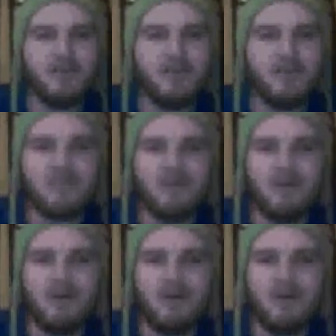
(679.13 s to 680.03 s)
Anyway,
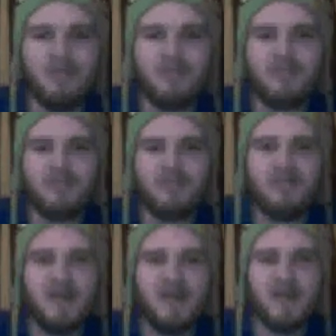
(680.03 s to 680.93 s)
so as
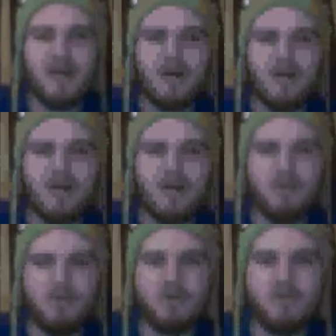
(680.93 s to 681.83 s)
you can see
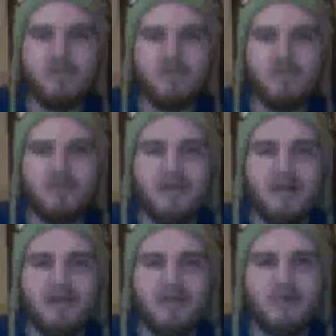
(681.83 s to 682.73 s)
on the
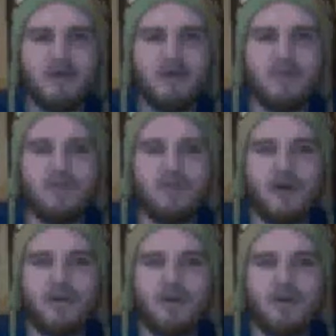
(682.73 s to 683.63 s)
leaderboards, there's
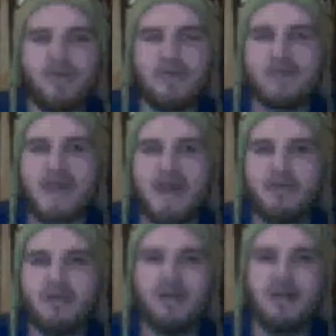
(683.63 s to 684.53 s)
one for every
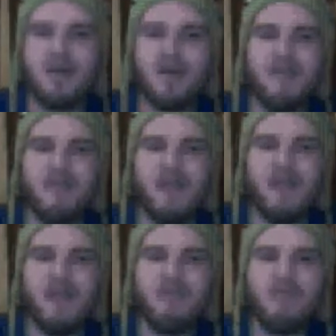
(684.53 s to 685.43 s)
different type
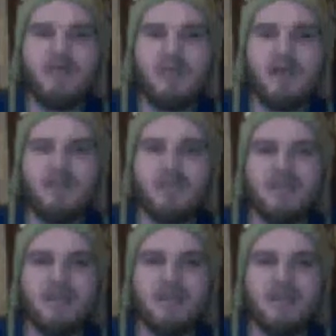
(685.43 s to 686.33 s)
of game. So
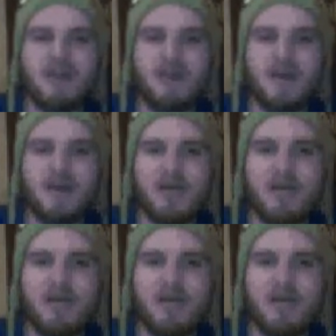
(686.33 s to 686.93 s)
that was